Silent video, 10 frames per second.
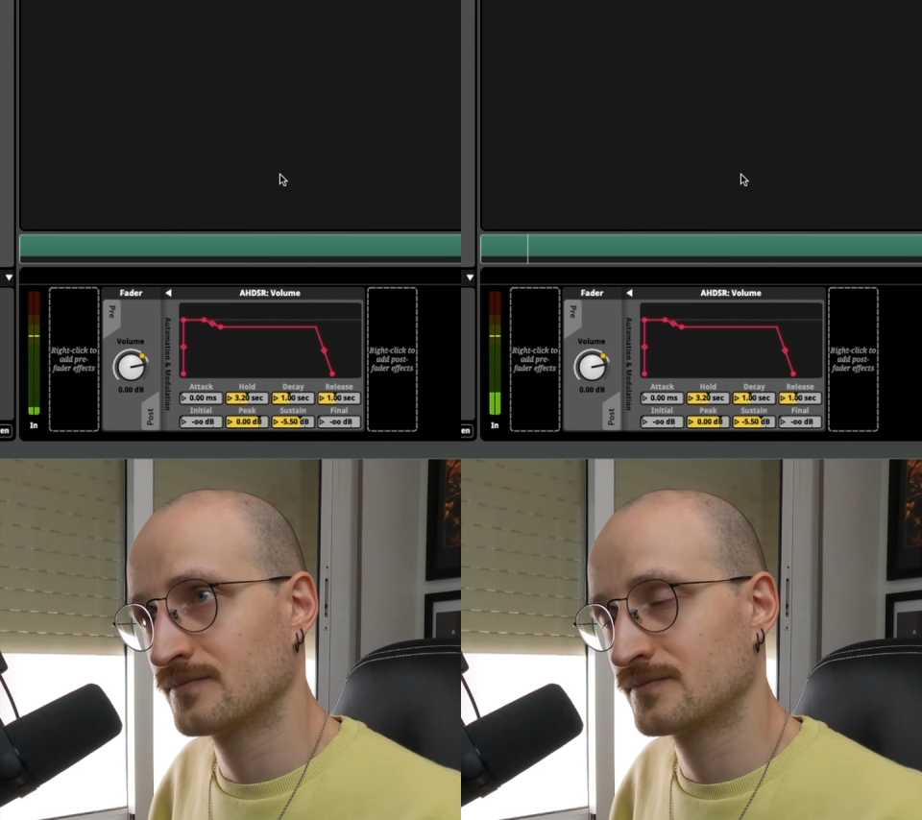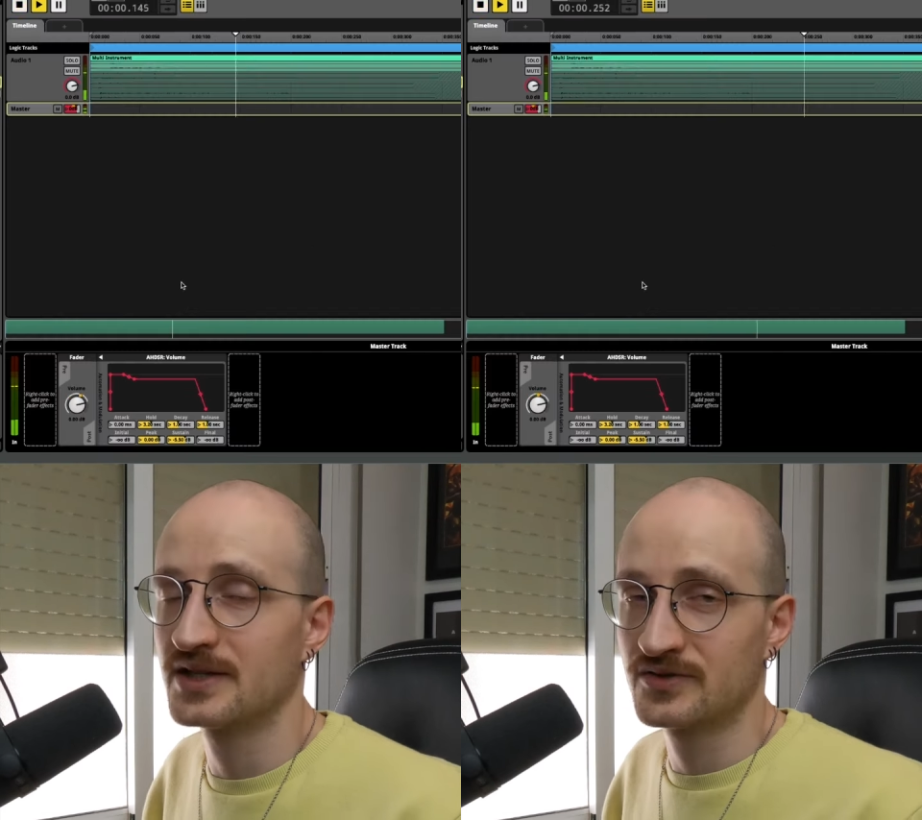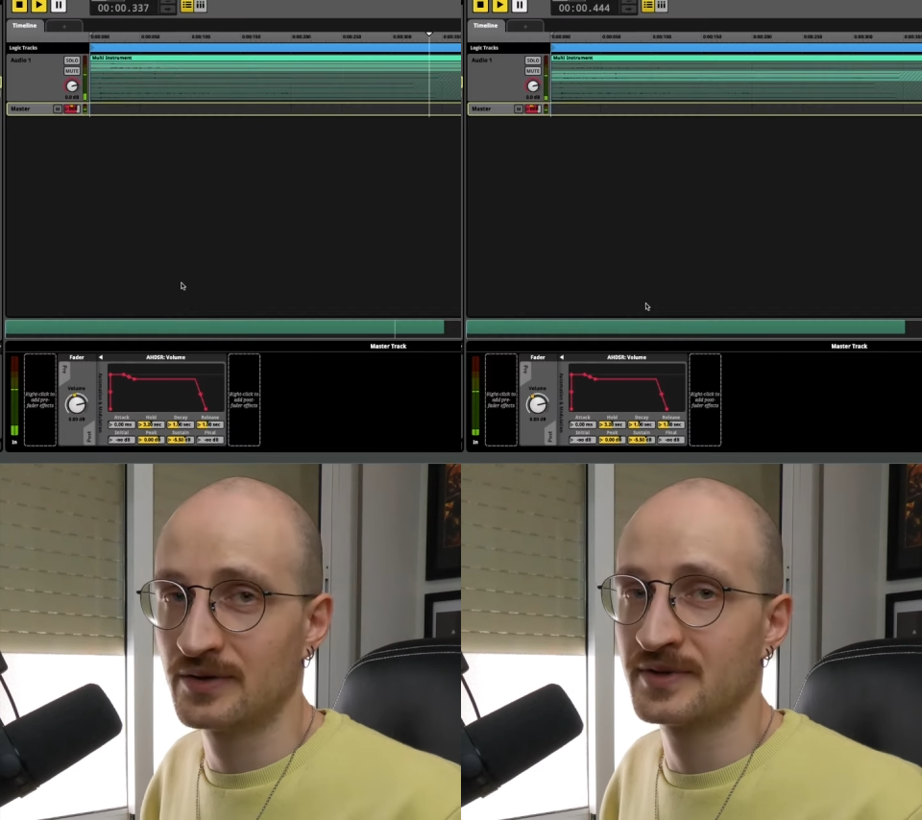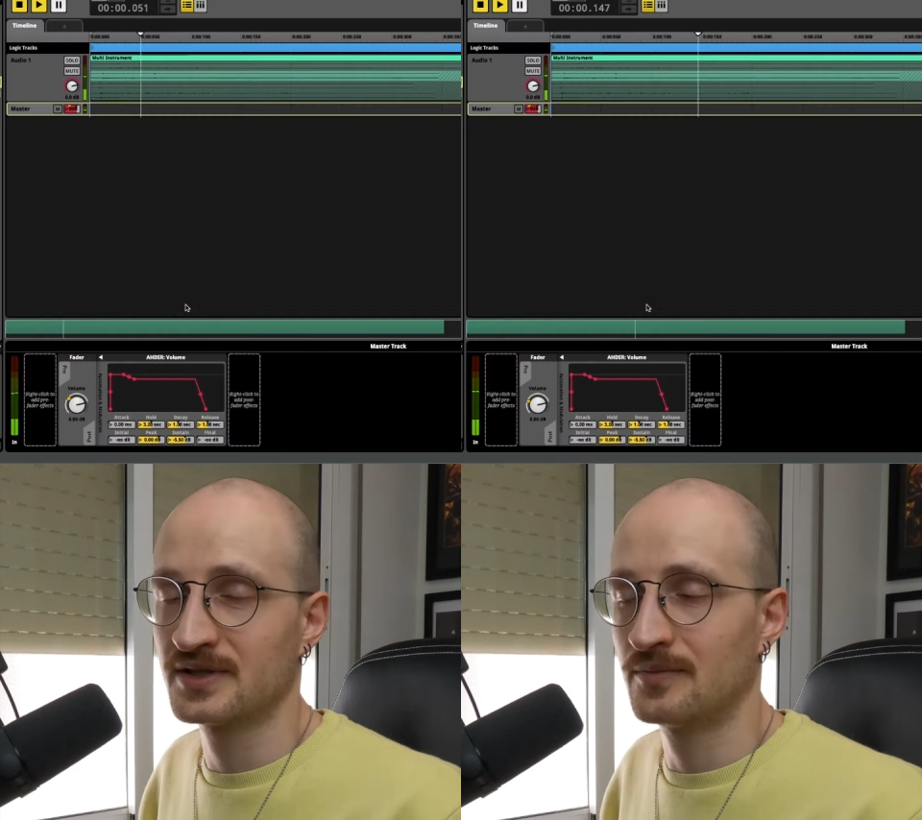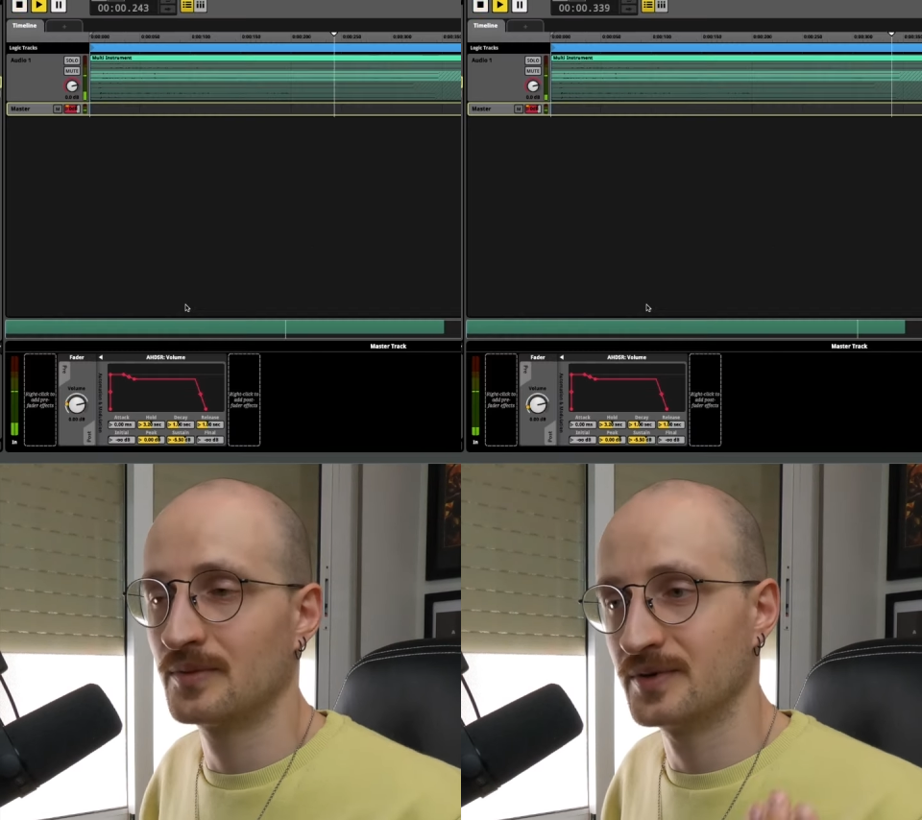An extreme
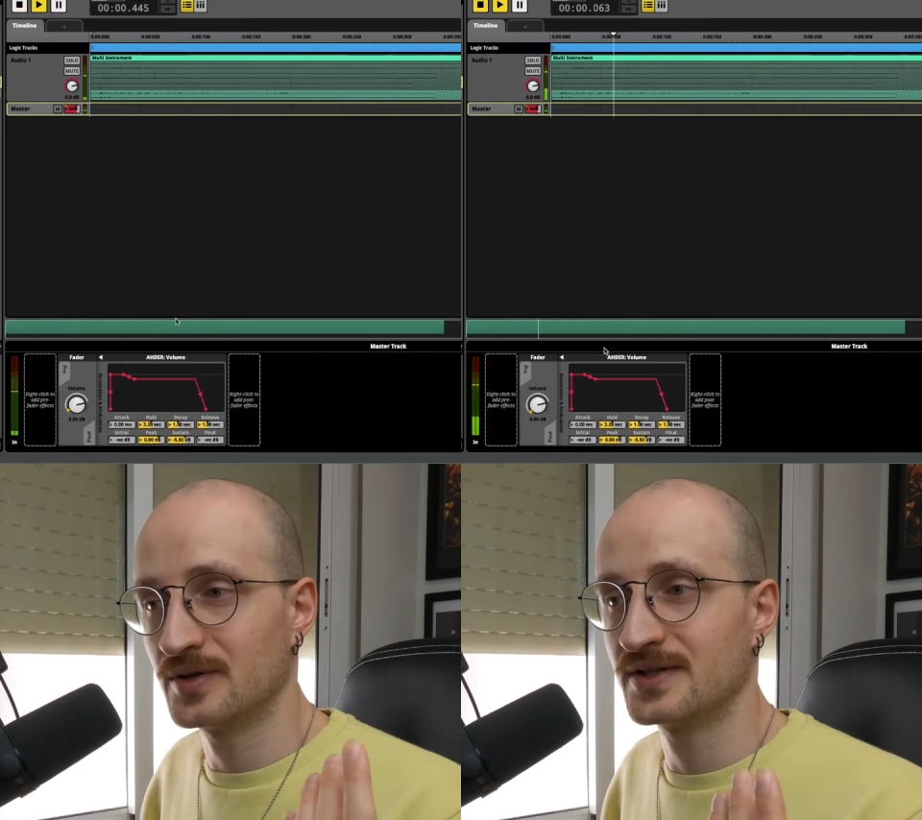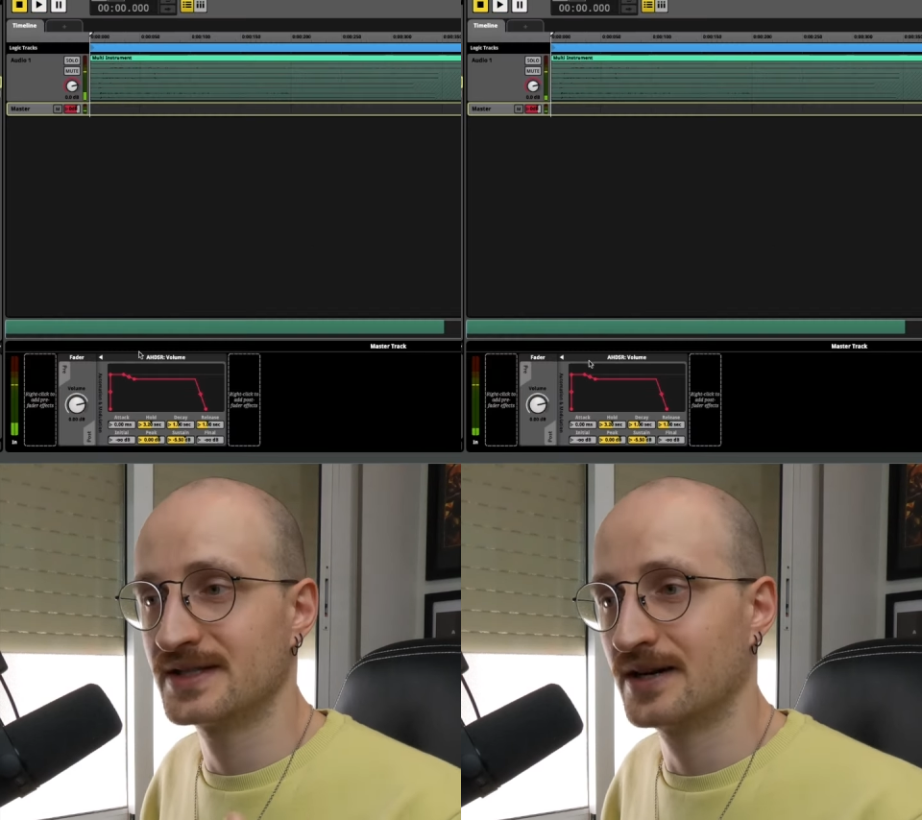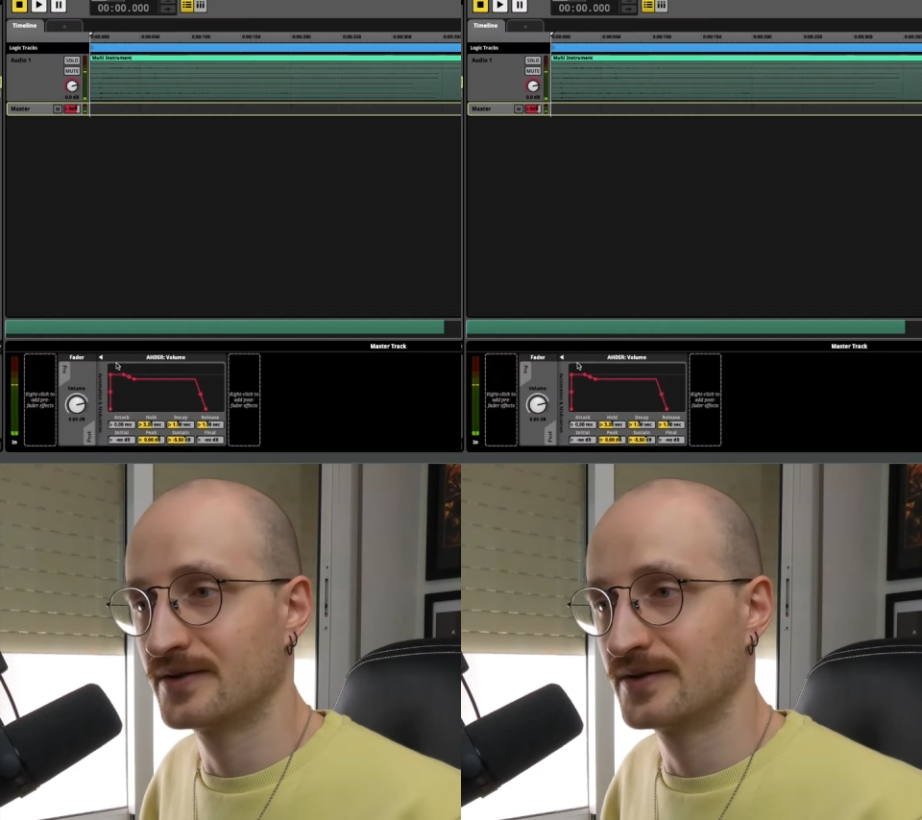example, but you can see how